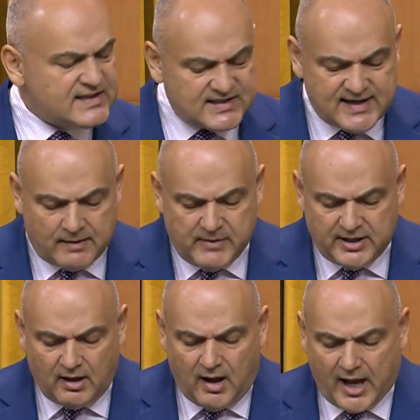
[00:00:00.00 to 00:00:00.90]
sent me
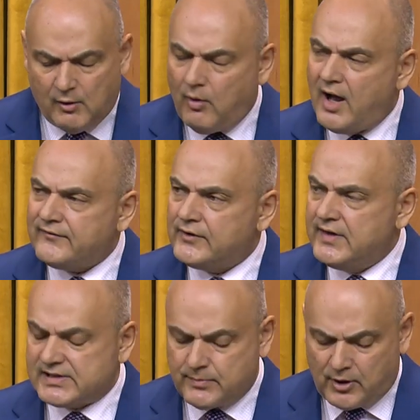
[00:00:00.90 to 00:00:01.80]
to Ottawa for
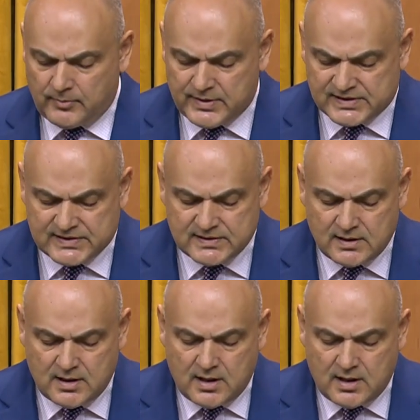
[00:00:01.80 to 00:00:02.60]
this purpose.